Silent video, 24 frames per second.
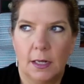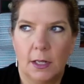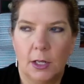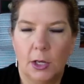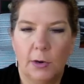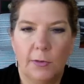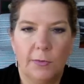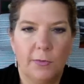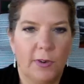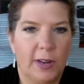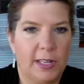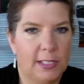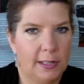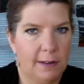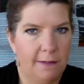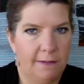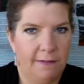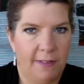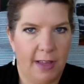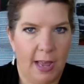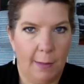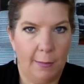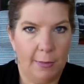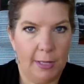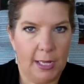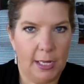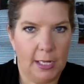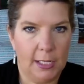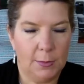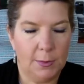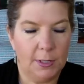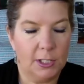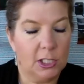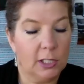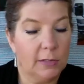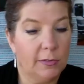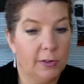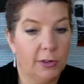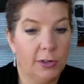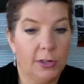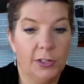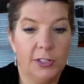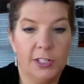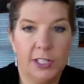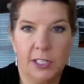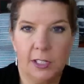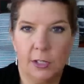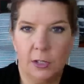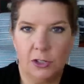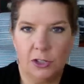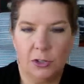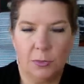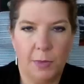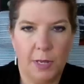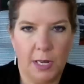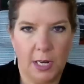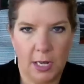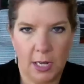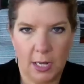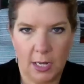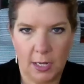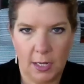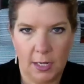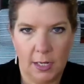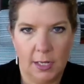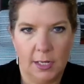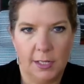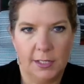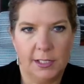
your friends and family, especially if you're using social media.